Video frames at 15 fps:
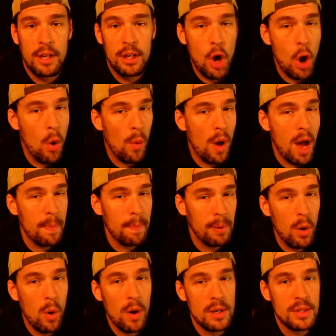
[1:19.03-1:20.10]
You don't want
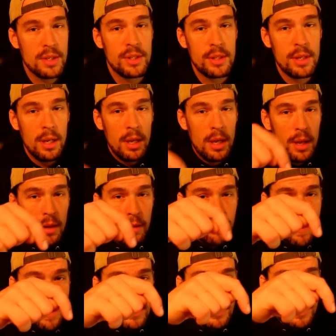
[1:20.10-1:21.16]
ports
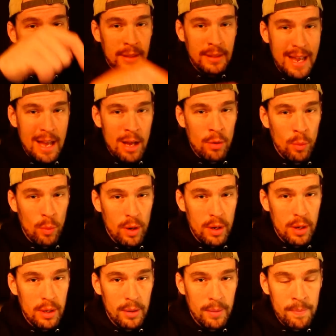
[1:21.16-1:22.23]
facing
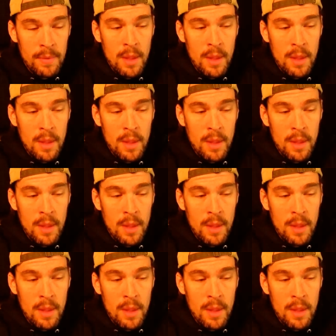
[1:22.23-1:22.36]
downward.